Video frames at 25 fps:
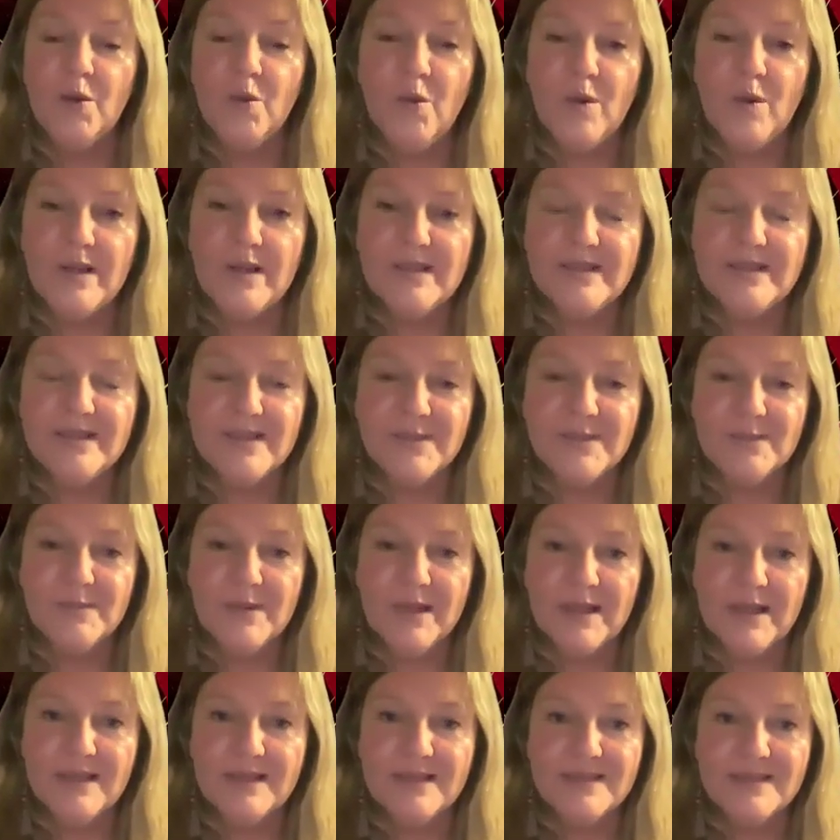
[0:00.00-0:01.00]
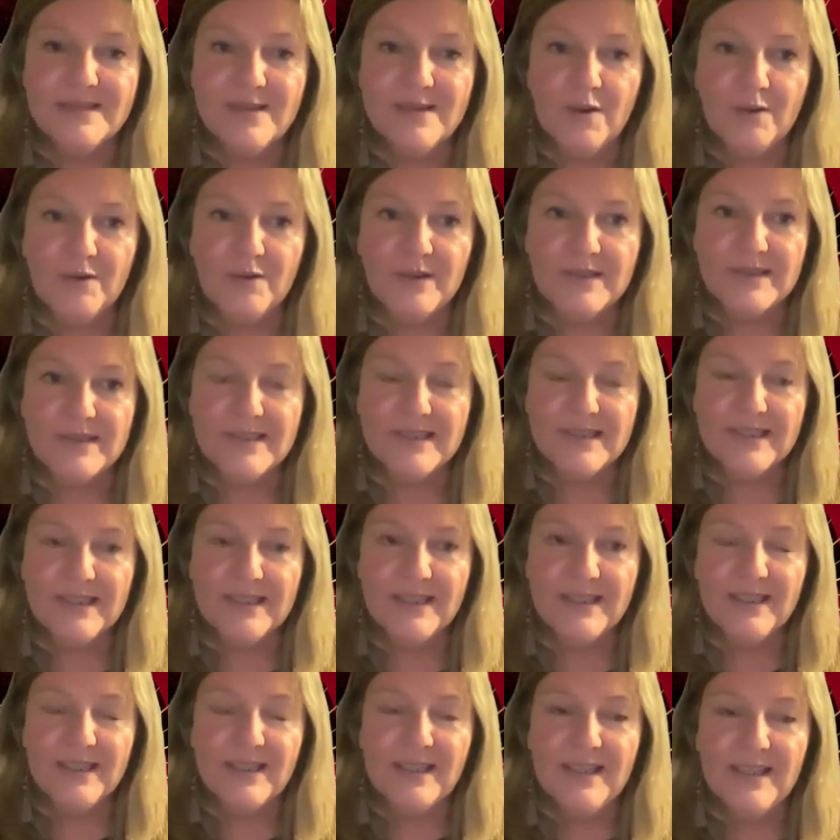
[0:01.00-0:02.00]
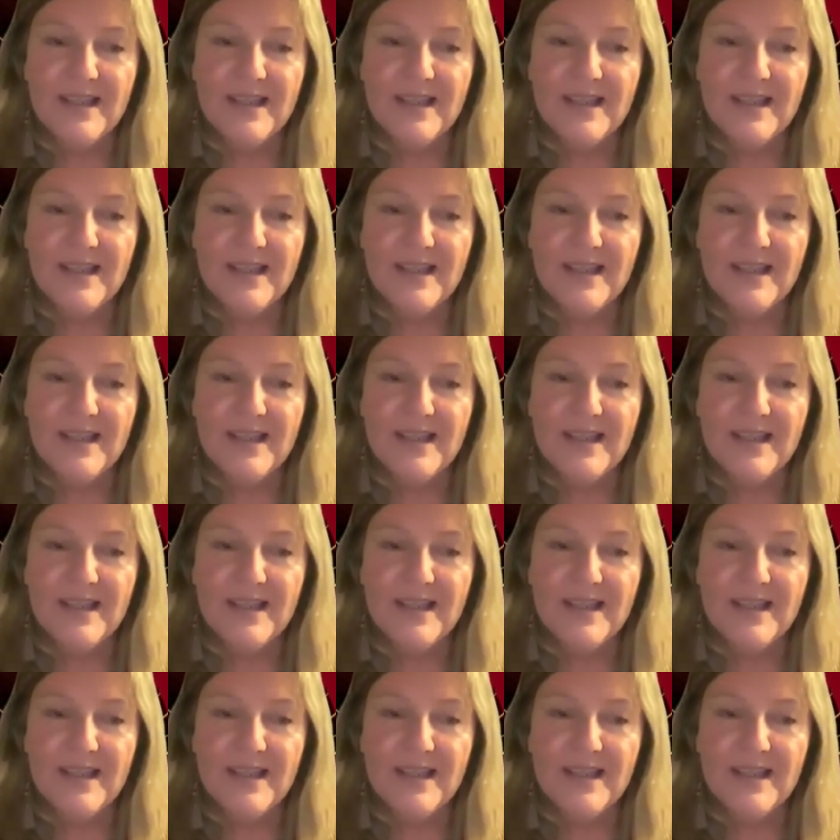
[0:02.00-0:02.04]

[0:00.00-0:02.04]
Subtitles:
wisdom, and sovereignty.